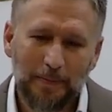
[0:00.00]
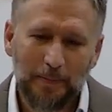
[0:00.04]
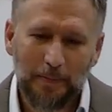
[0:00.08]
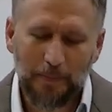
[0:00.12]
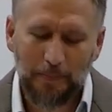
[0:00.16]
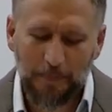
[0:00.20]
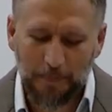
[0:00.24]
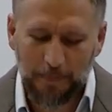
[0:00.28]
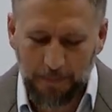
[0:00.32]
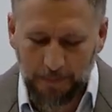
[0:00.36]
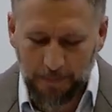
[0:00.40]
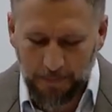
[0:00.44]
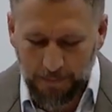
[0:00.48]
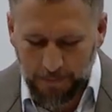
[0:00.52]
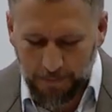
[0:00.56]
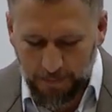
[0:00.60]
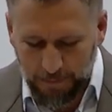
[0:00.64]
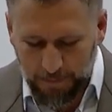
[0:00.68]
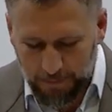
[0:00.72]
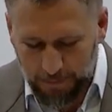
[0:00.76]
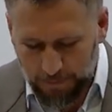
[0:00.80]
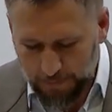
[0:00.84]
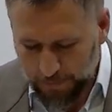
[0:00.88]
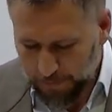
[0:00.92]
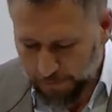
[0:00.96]

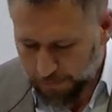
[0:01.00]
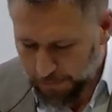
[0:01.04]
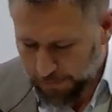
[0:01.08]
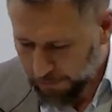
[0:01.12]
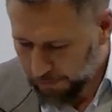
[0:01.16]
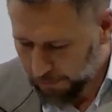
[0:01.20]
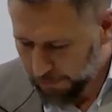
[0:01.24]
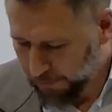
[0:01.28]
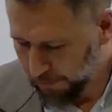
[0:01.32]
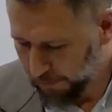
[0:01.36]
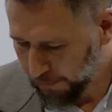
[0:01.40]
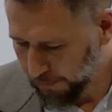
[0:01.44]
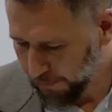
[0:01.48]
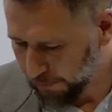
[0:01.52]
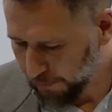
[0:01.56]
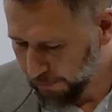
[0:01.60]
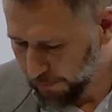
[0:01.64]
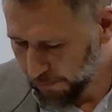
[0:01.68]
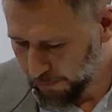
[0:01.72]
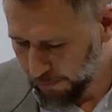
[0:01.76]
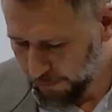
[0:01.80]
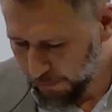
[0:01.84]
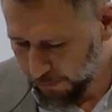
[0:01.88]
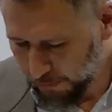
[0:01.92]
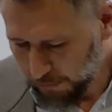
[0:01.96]

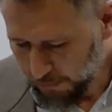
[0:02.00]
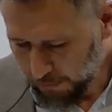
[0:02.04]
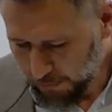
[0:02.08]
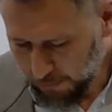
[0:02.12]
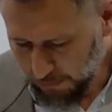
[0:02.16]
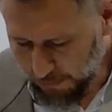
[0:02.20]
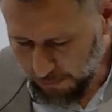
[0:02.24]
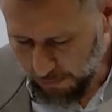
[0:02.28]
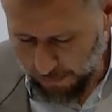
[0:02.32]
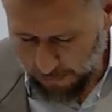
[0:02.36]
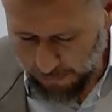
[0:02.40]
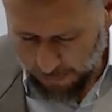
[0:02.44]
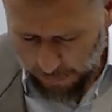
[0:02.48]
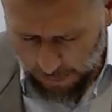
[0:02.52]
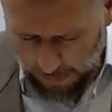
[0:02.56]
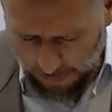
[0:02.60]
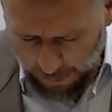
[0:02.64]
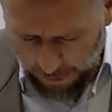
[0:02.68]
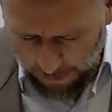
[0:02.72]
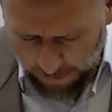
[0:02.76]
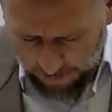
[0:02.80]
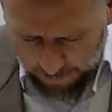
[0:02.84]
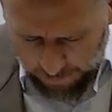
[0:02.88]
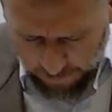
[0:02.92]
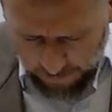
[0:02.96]

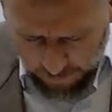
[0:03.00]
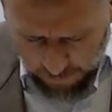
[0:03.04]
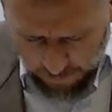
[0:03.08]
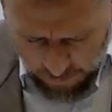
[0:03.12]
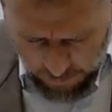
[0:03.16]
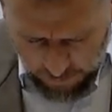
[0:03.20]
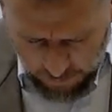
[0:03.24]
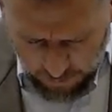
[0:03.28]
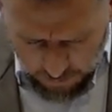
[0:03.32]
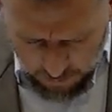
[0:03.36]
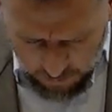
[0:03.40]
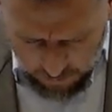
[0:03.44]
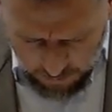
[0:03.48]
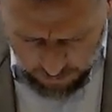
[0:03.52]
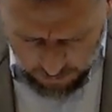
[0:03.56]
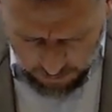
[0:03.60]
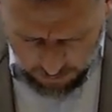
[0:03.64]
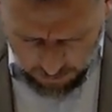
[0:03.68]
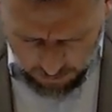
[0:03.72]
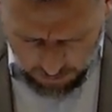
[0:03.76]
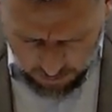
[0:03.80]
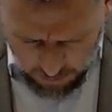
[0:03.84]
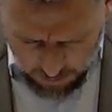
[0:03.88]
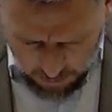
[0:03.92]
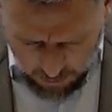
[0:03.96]

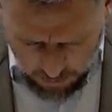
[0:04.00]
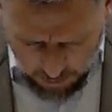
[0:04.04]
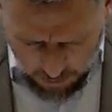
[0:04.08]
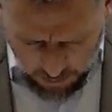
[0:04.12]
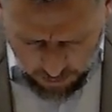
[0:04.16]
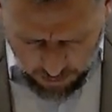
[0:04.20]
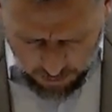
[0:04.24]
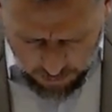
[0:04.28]
No one is speaking in this clip.